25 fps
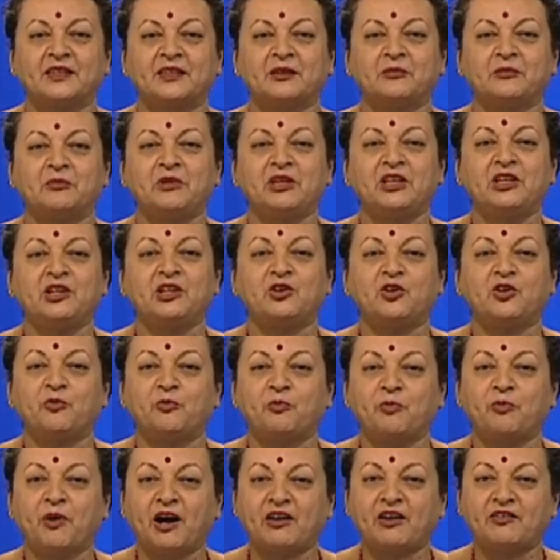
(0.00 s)
meaning of
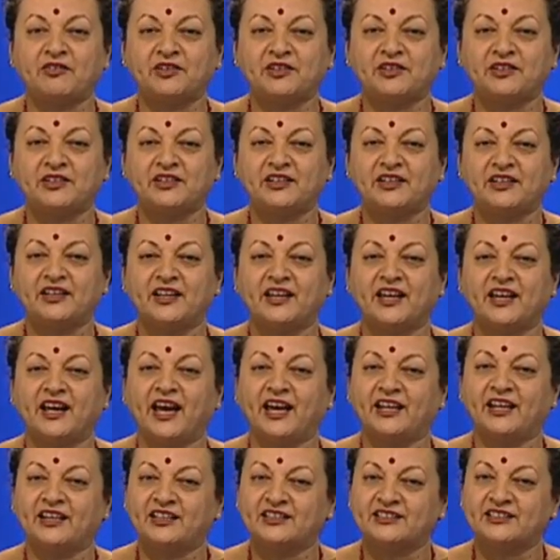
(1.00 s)
power
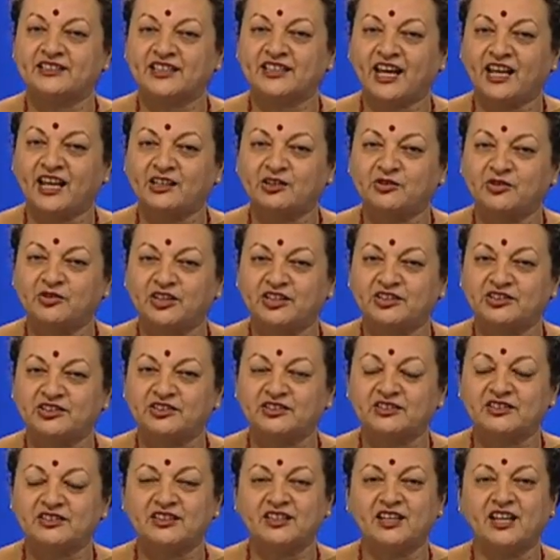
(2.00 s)
and its
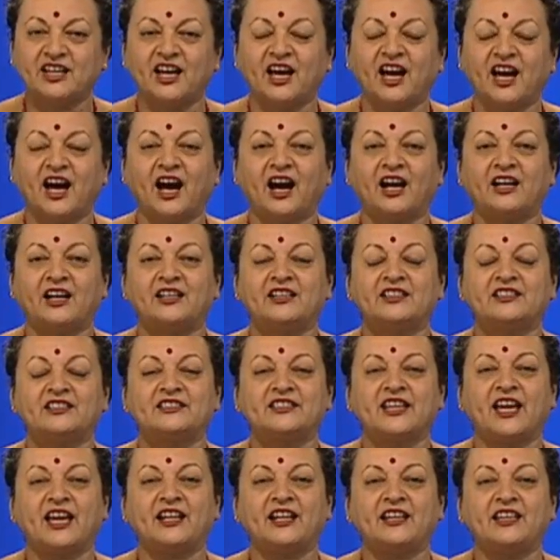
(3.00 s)
calculation,
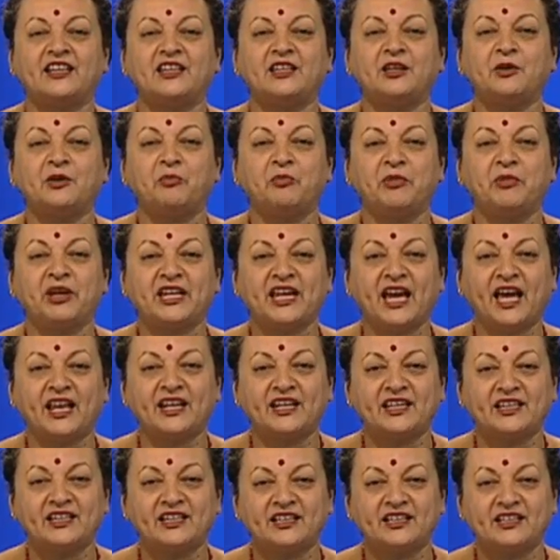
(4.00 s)
understanding
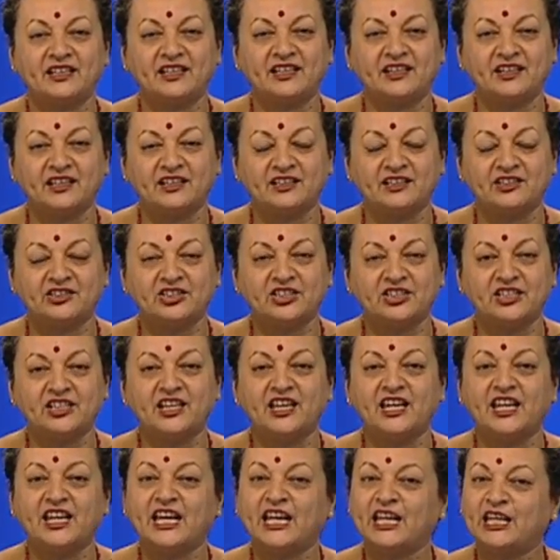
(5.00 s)
mechanical energy
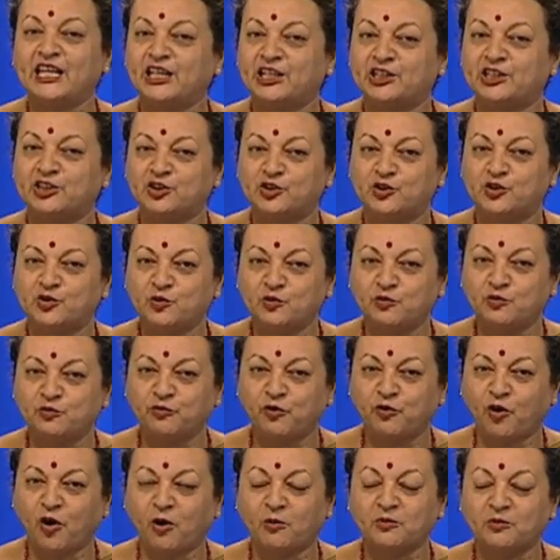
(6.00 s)
in its two
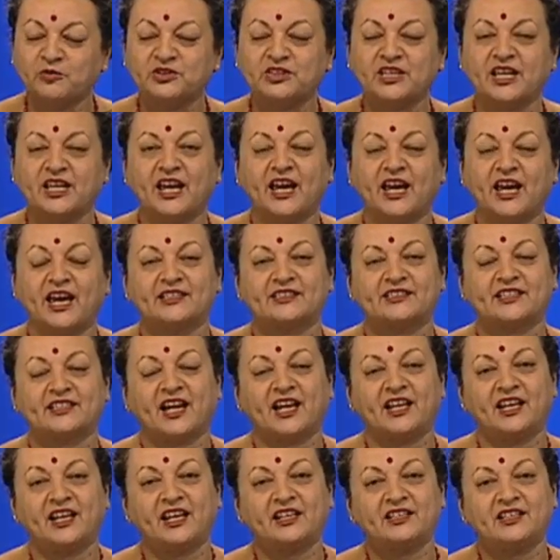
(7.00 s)
forms as
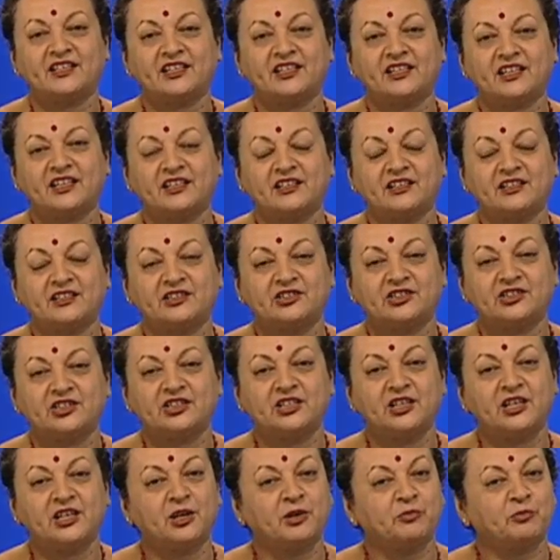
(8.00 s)
kinetic energy
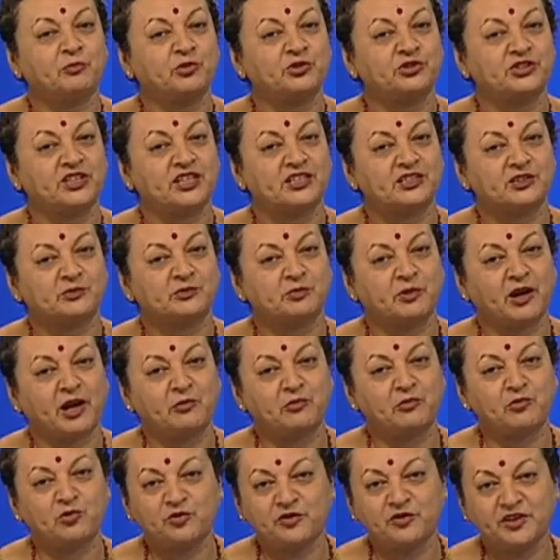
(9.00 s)
possessed by
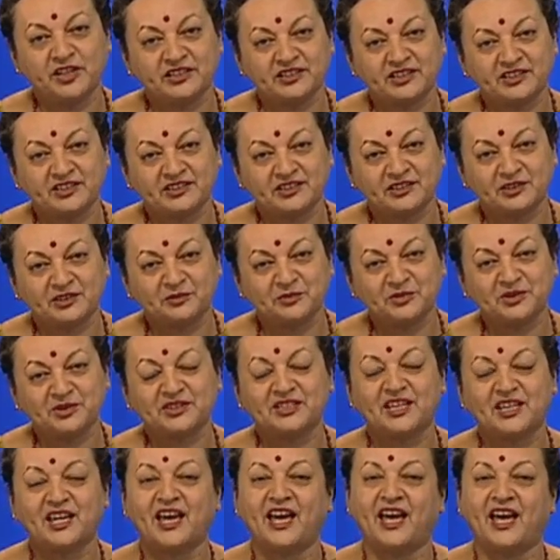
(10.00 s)
moving systems
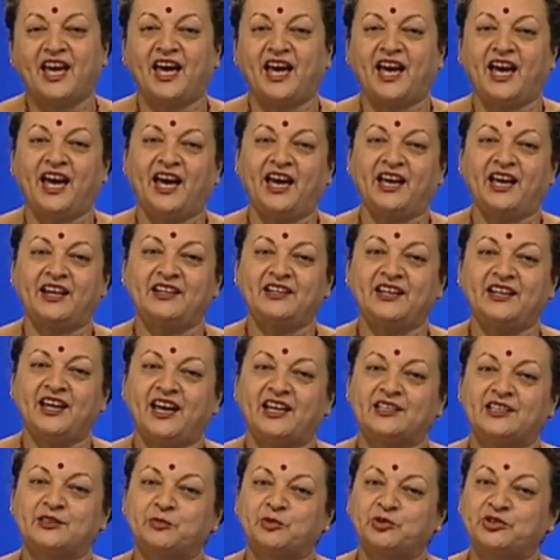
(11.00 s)
and
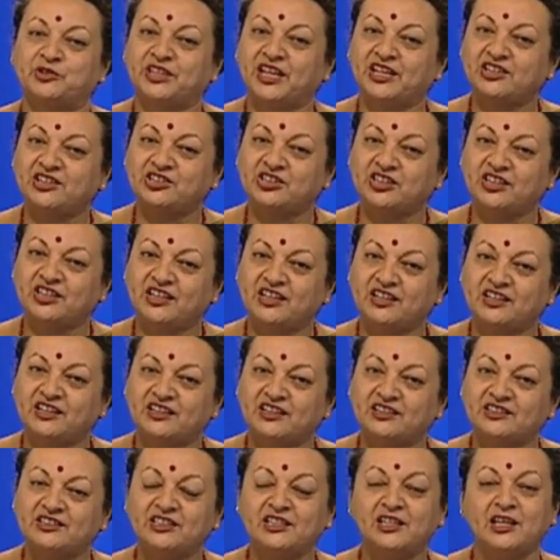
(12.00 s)
as potential
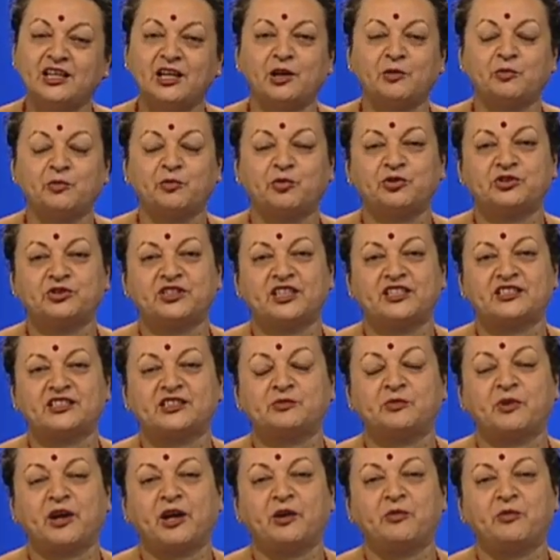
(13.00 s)
energy
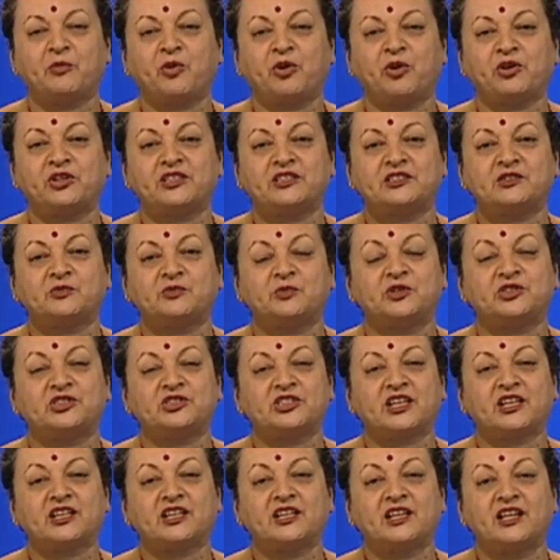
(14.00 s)
possessed by bodies which
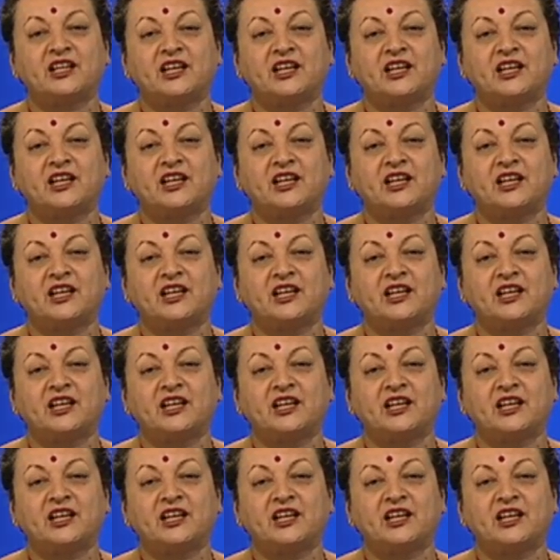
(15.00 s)
are